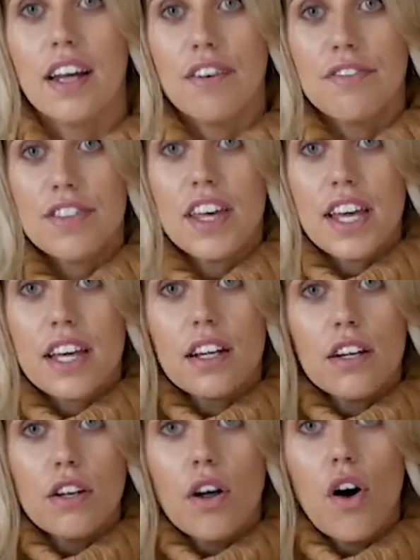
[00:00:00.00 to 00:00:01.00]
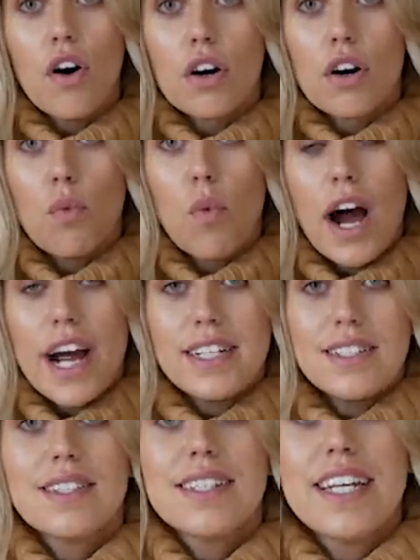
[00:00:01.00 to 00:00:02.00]
love the long
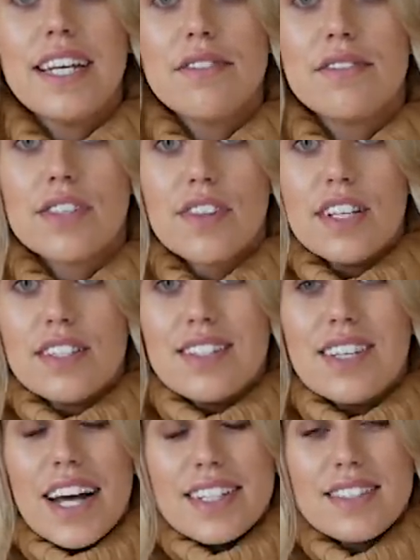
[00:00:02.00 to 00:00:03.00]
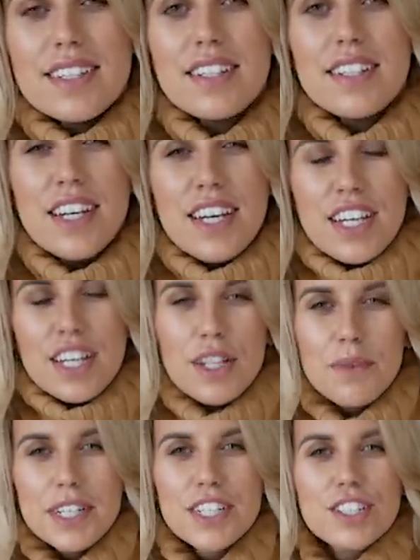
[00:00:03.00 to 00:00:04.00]
wide sleeves so that it's nice and, you
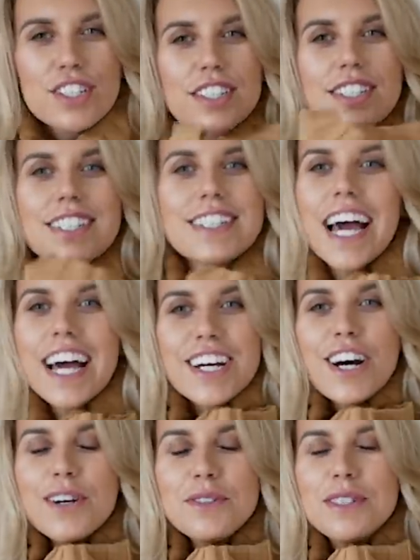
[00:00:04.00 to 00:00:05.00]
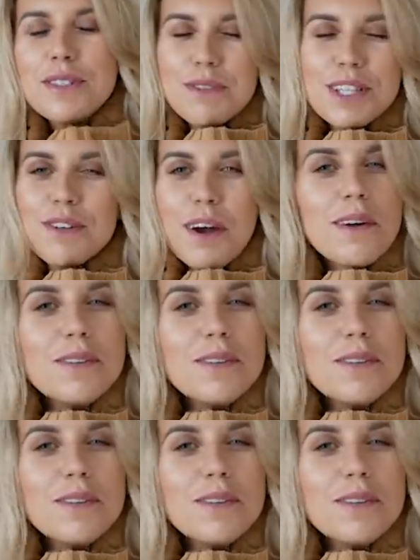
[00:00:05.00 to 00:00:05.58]
know, when you can just get cosy with your